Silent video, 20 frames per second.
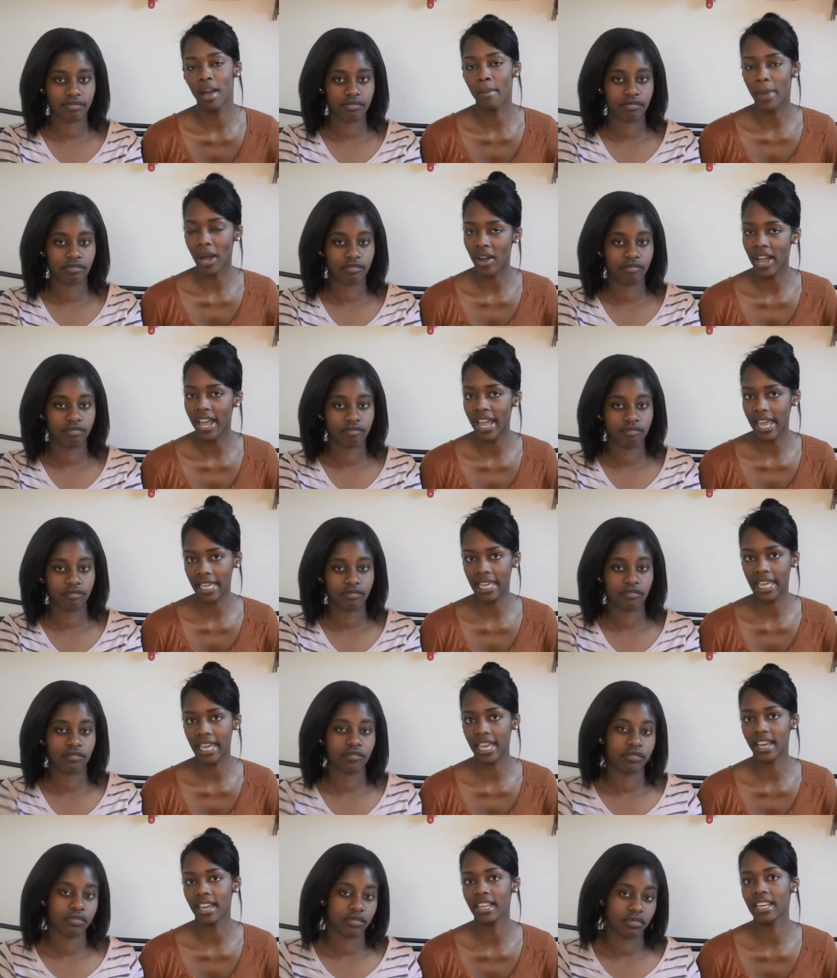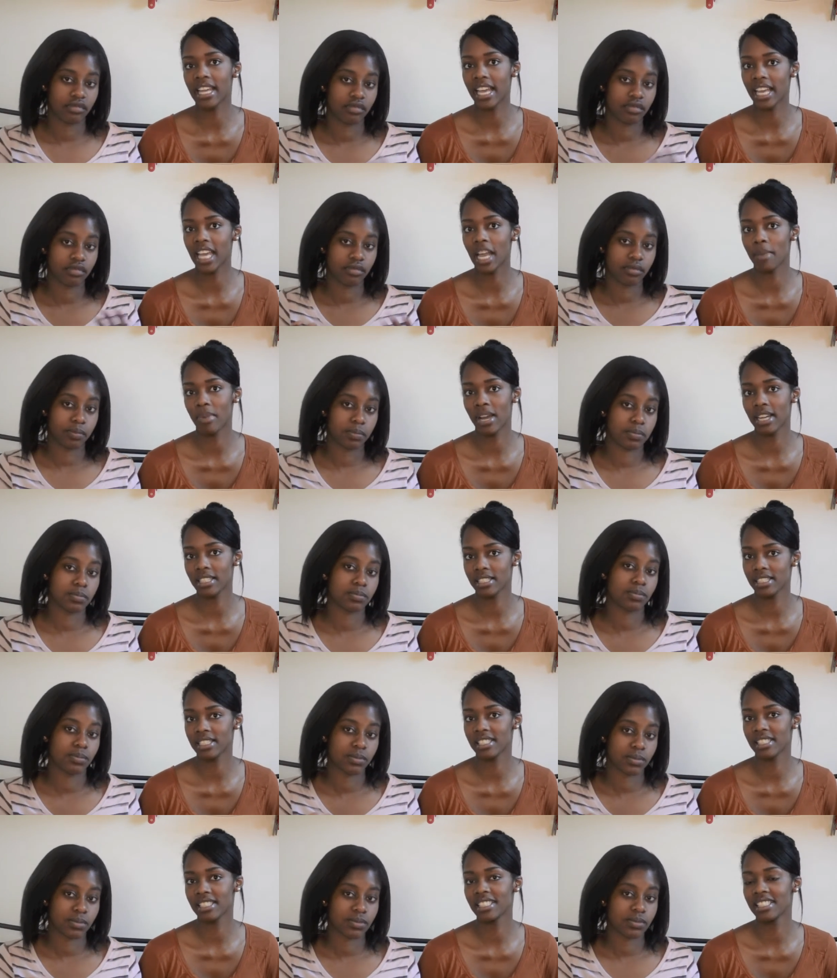Speaker 1: about hair care and hair care
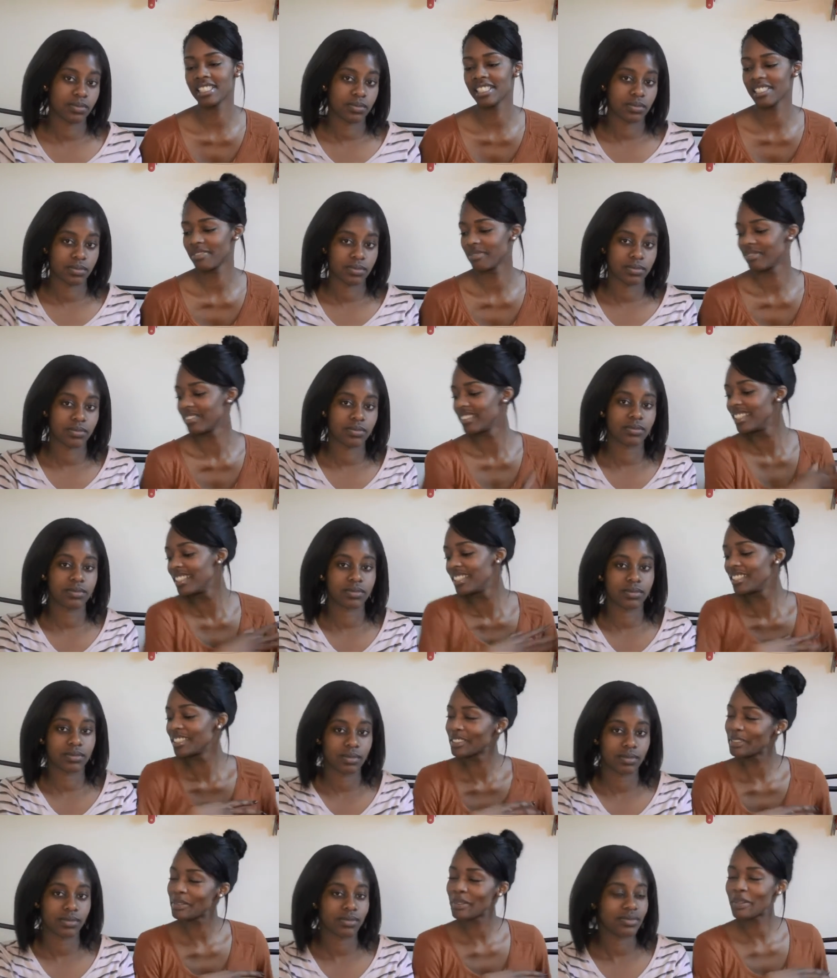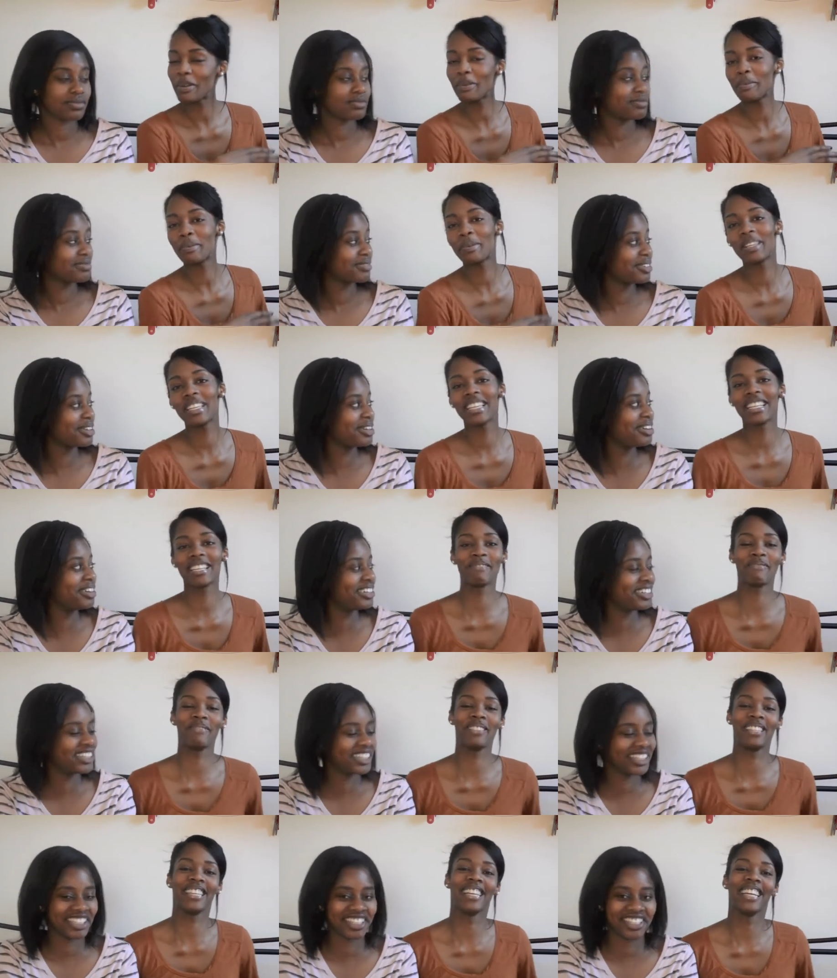practices. Stop copying
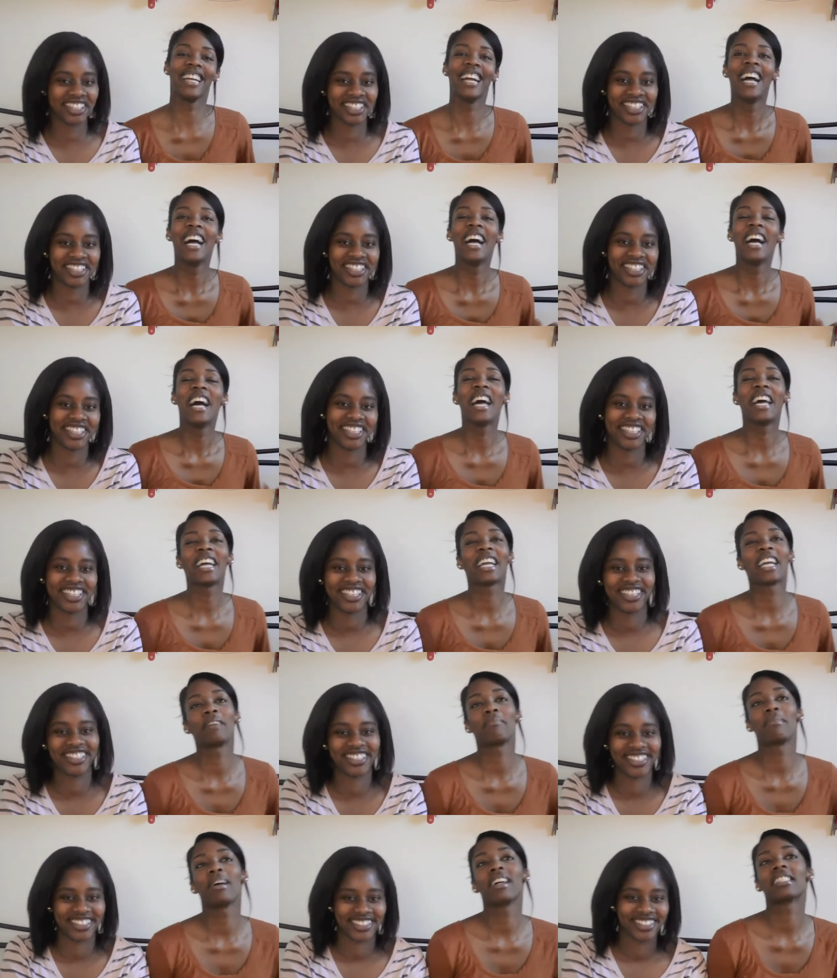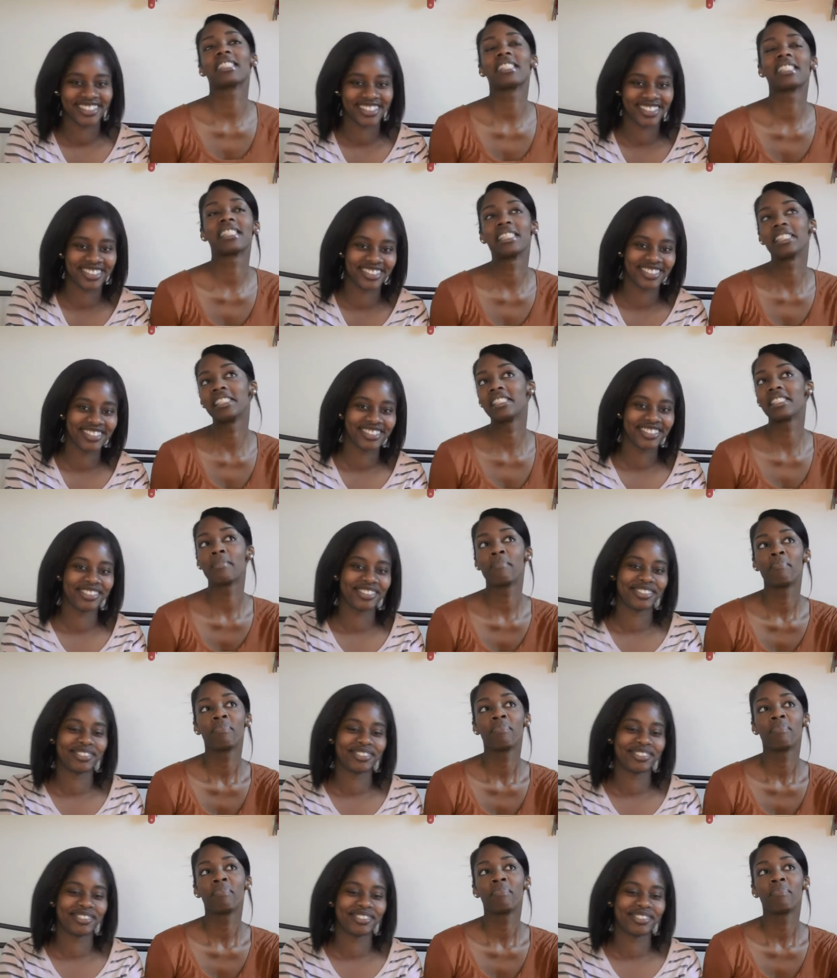me. Hair care practices,